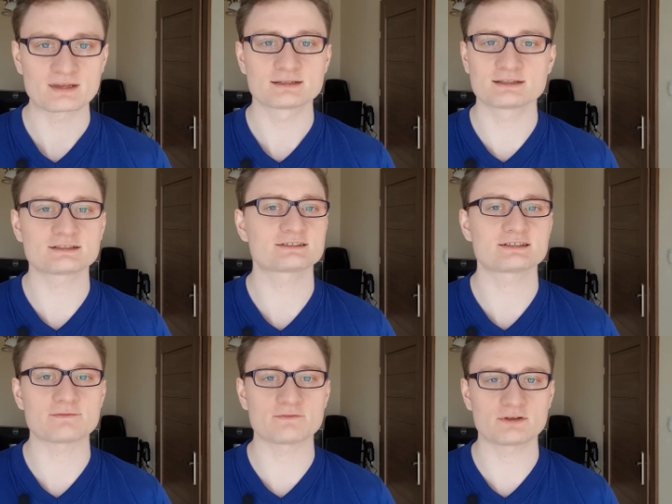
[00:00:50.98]
This is
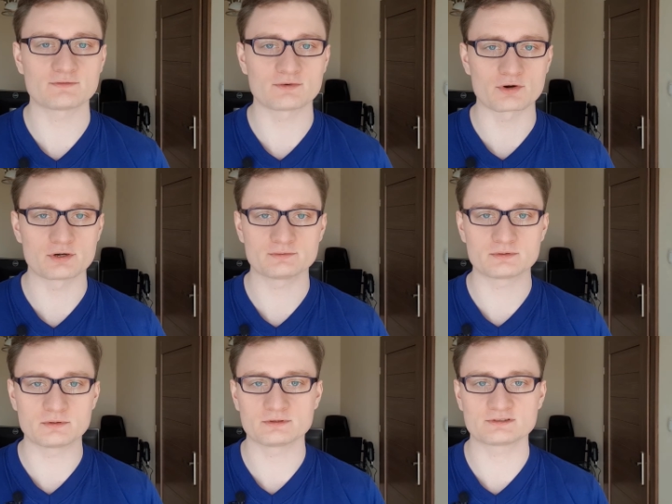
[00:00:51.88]
something for
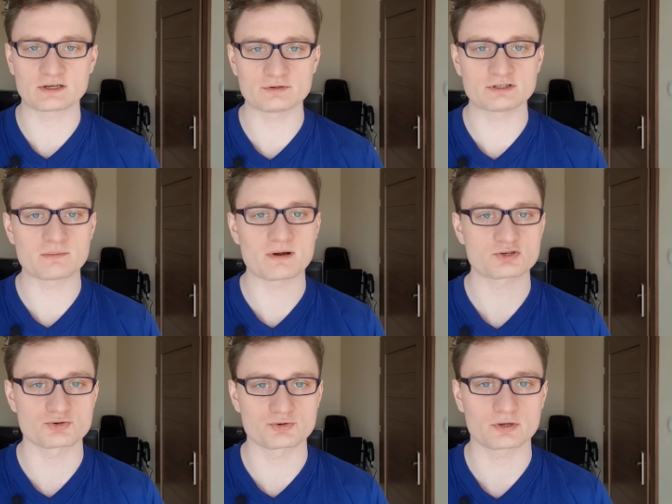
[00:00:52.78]
security
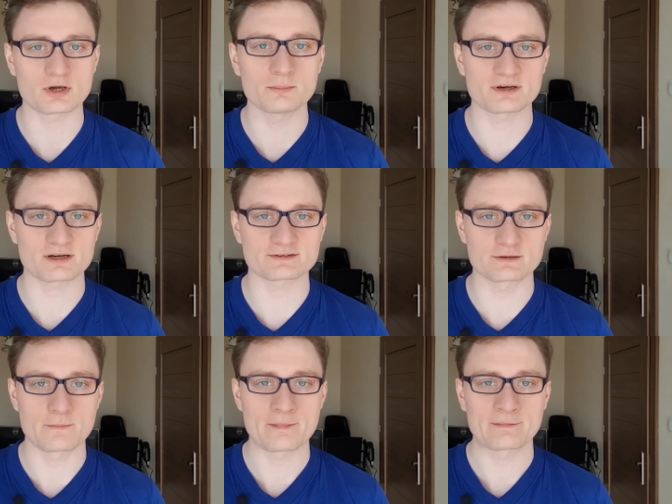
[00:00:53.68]
mature
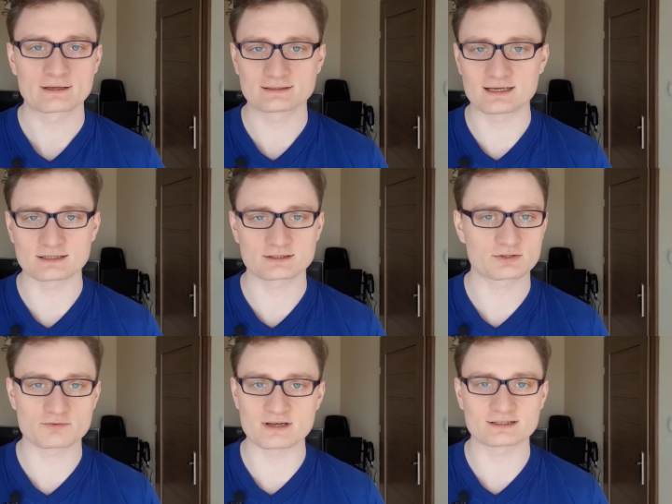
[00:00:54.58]
companies that
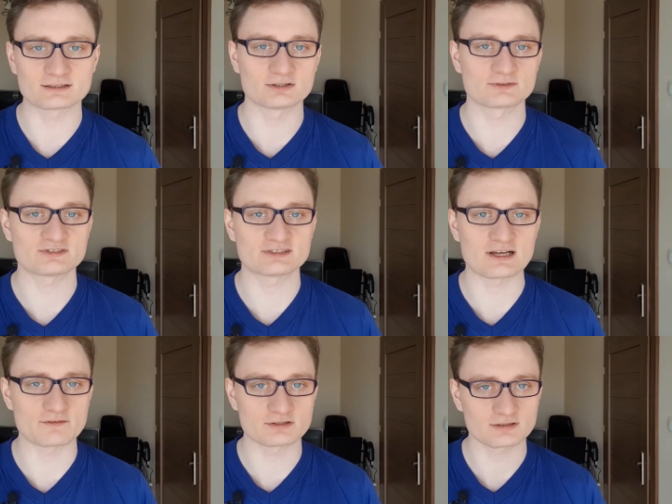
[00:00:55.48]
created a lot of
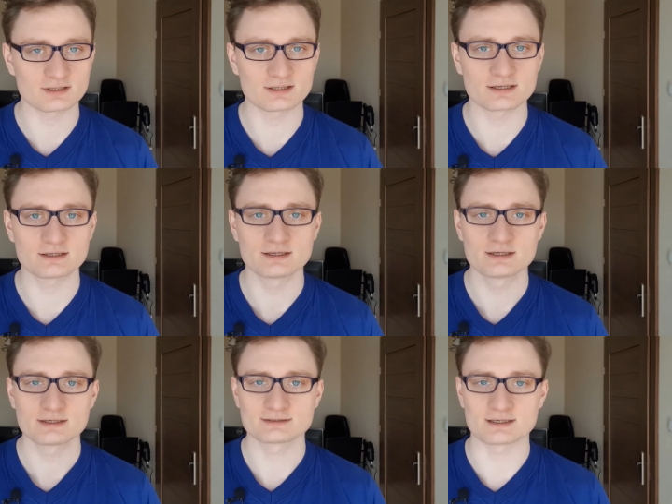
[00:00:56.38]
stuff internally,
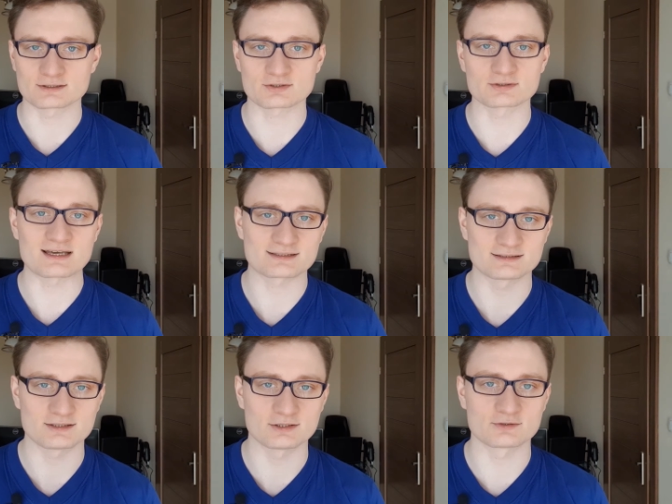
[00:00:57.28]
that
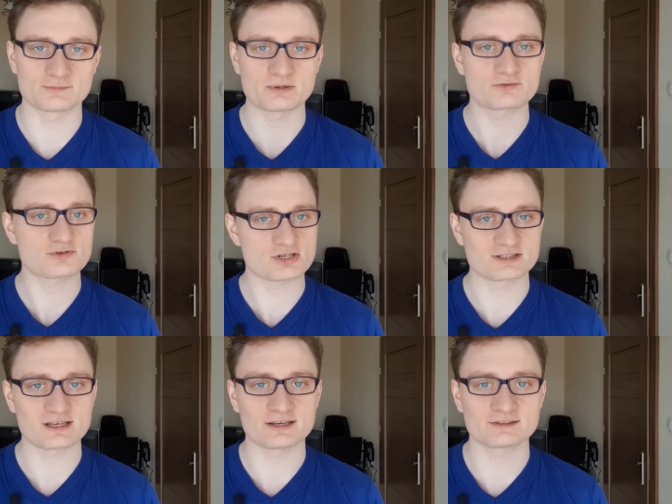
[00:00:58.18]
conducted a lot of penetration
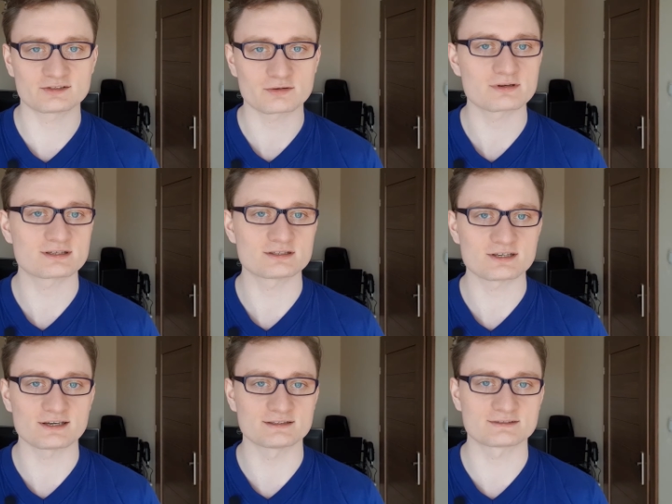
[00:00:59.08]
tests, security
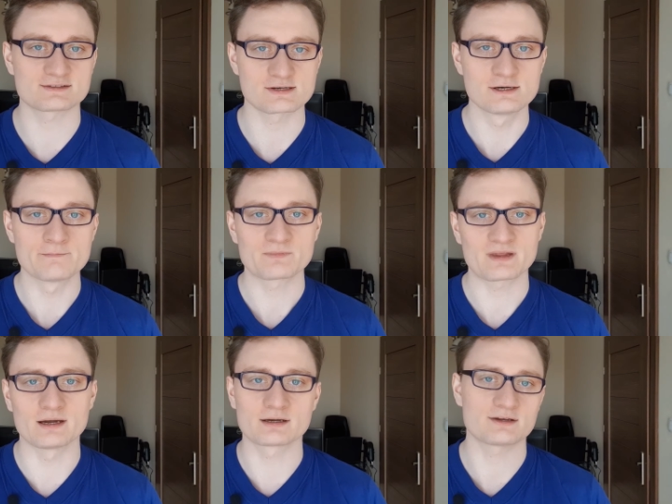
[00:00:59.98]
tests,
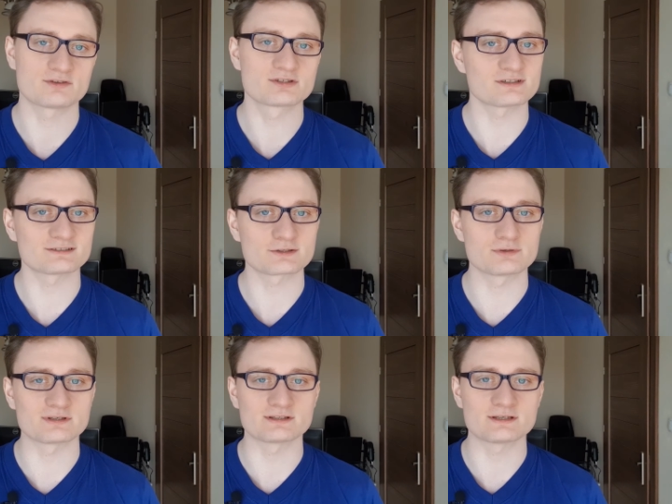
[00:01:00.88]
uh, have internal
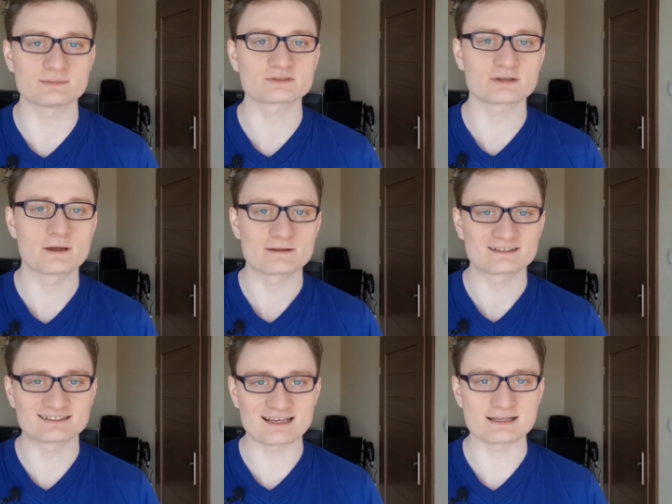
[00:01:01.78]
security teams,
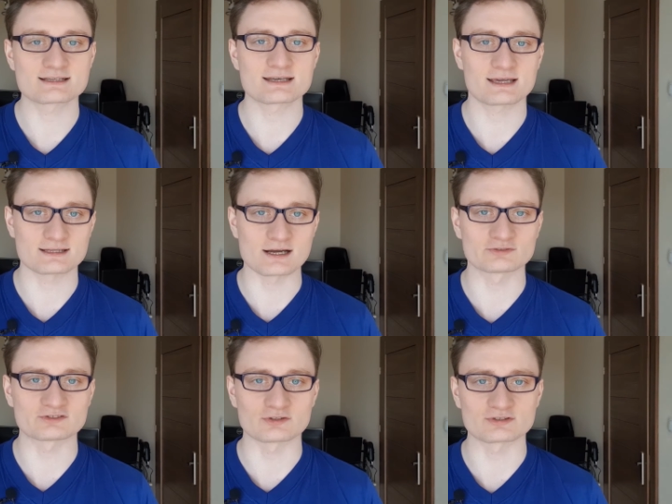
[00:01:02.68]
then they can
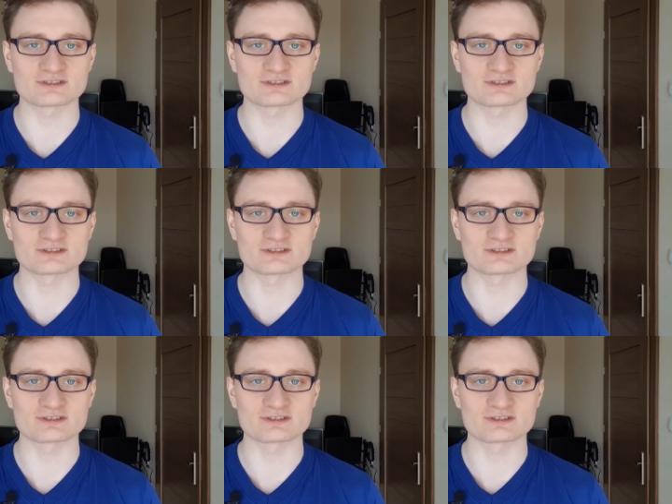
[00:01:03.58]
outsource the